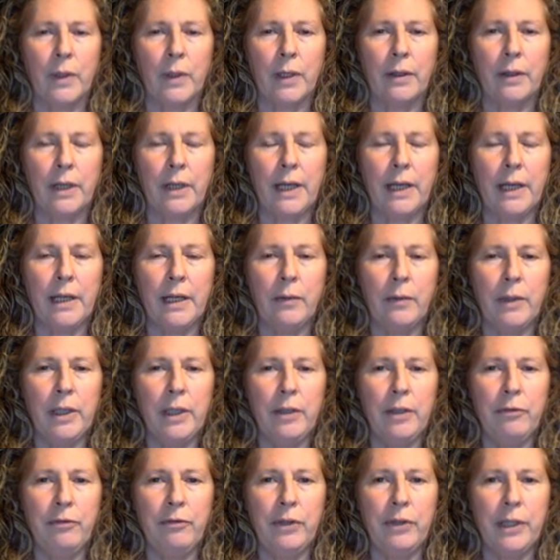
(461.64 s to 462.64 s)
Okay, now when
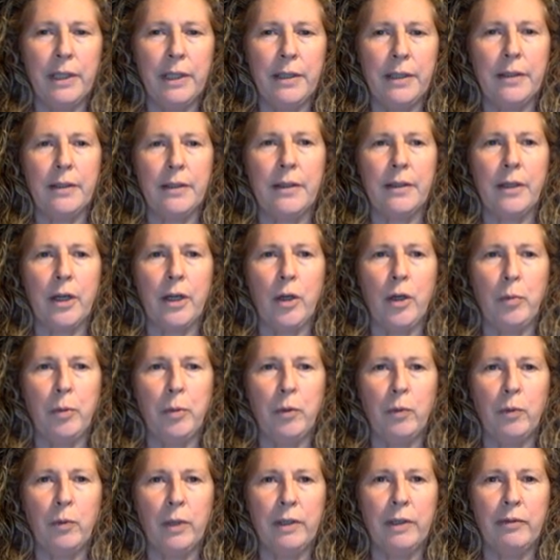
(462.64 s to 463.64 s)
you first
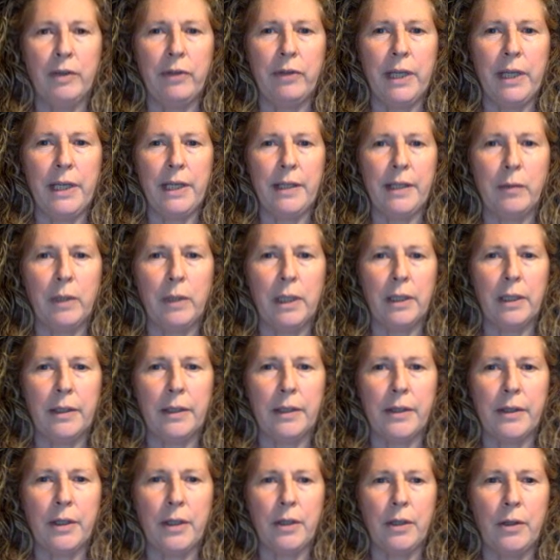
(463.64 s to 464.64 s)
open one of these, it will
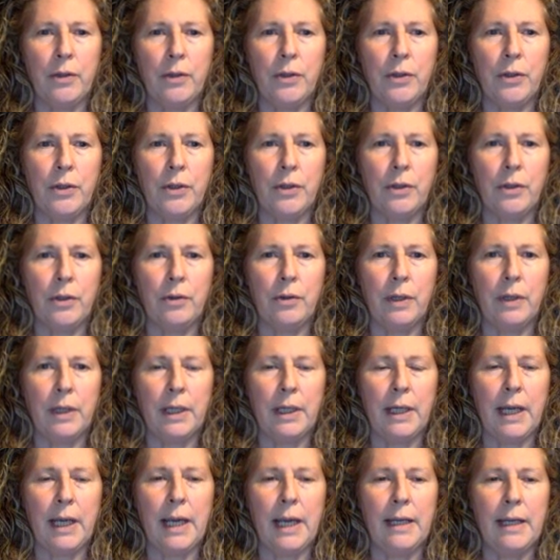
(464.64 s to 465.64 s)
ask you to
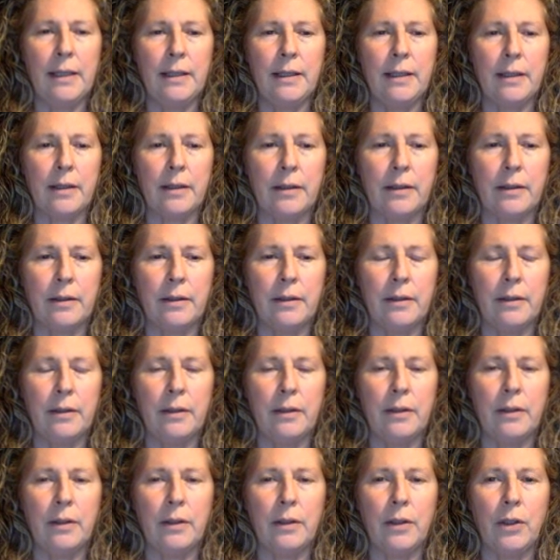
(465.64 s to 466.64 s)
enter
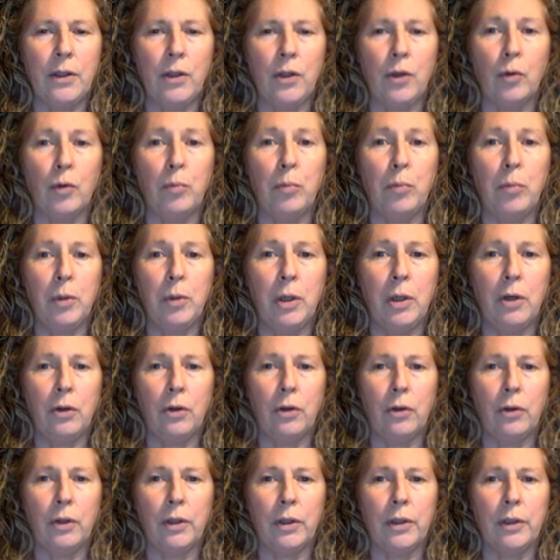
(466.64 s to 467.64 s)
your
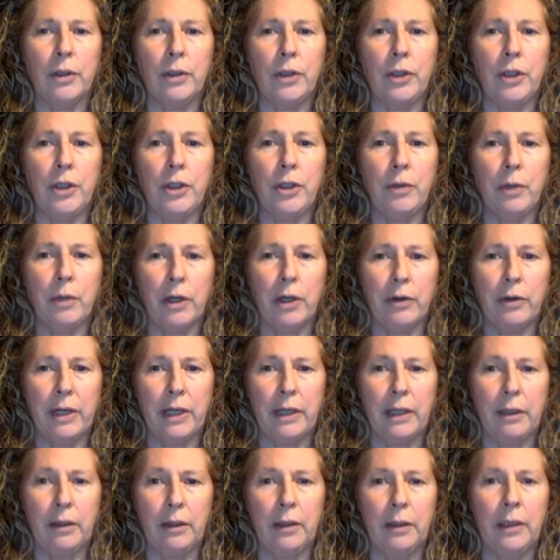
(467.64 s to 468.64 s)
blog
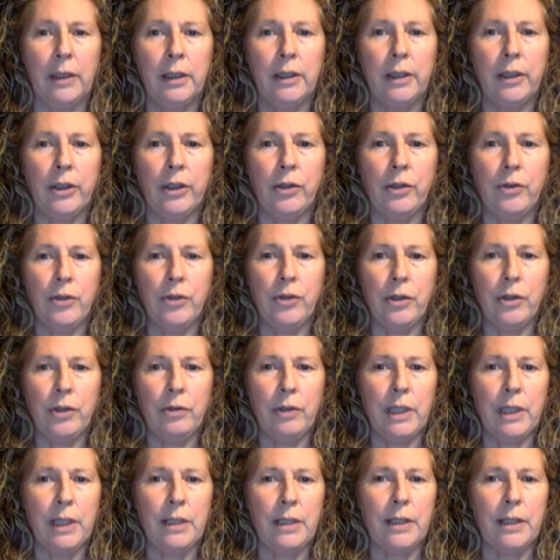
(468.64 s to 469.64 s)
URL. You do
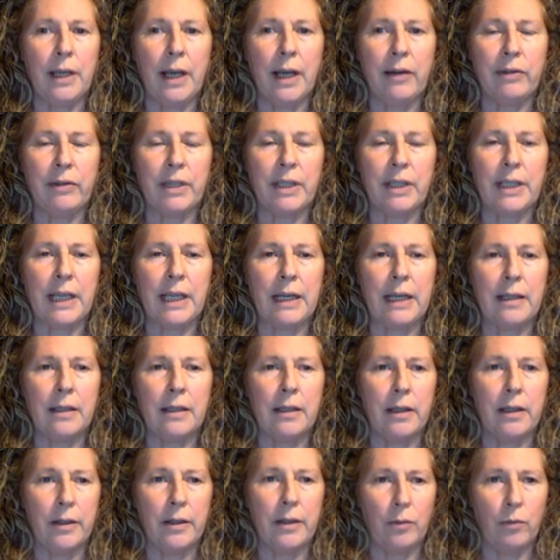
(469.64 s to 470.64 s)
need to have a
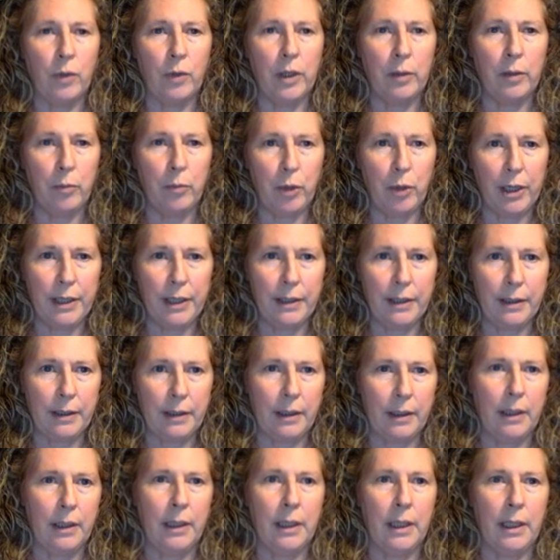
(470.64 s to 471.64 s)
standalone
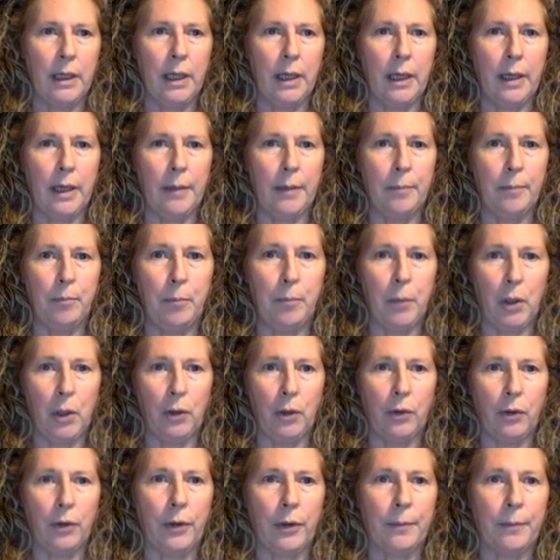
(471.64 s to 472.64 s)
WordPress
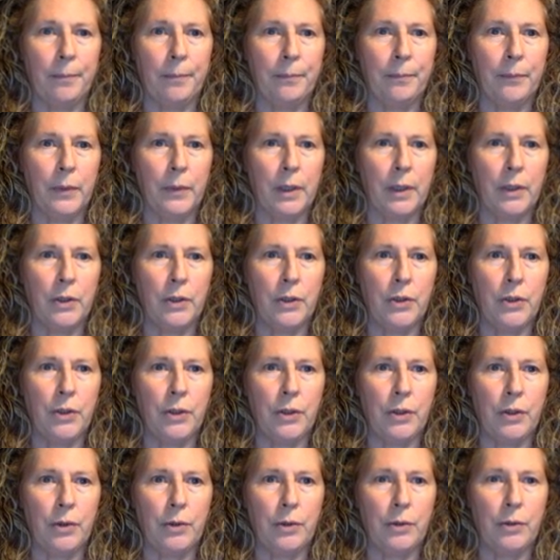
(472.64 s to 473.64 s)
blog
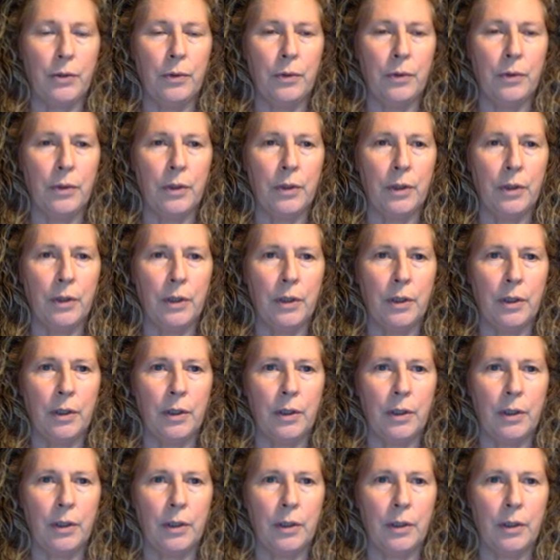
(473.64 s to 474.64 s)
to
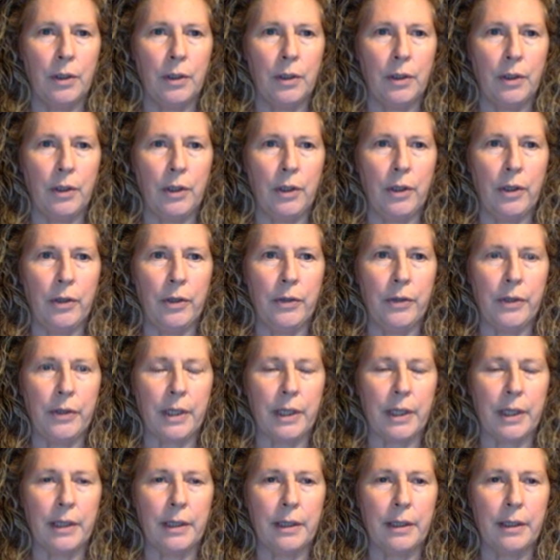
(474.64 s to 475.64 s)
use
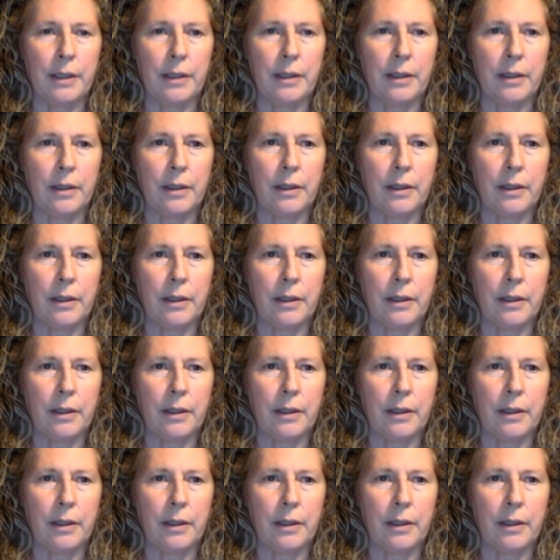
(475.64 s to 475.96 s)
this.